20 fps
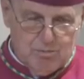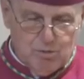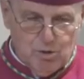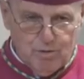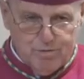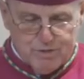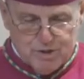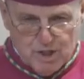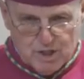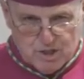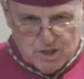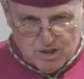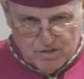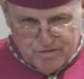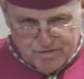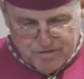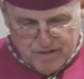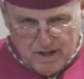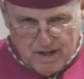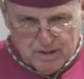He moves us
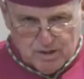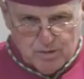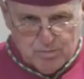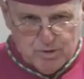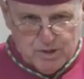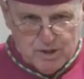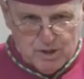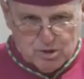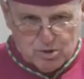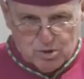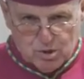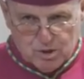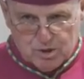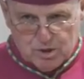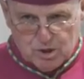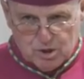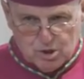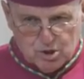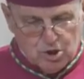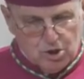infallibly
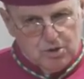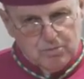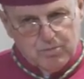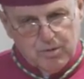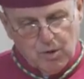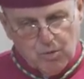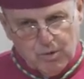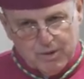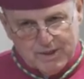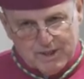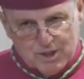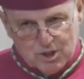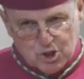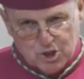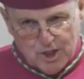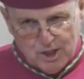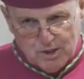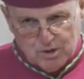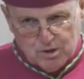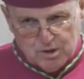toward the good, but with a
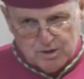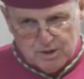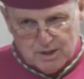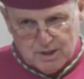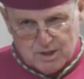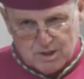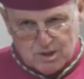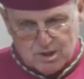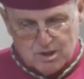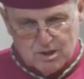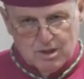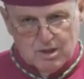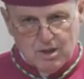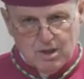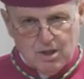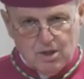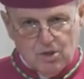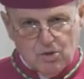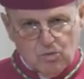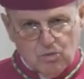gentleness
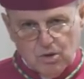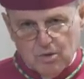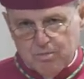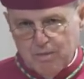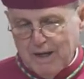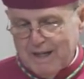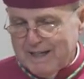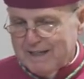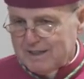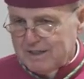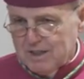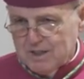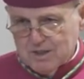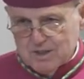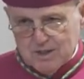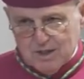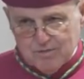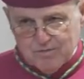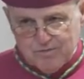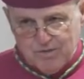whereby it
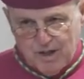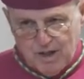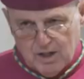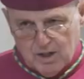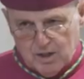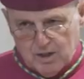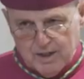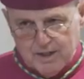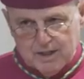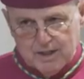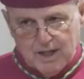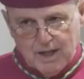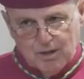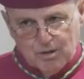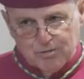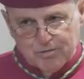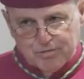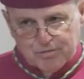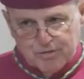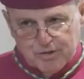does not violate
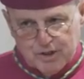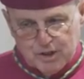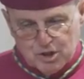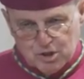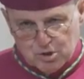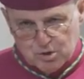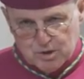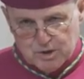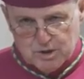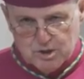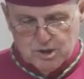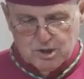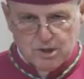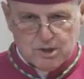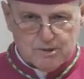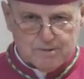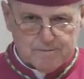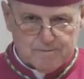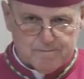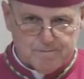our free
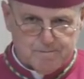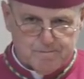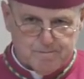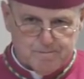choice.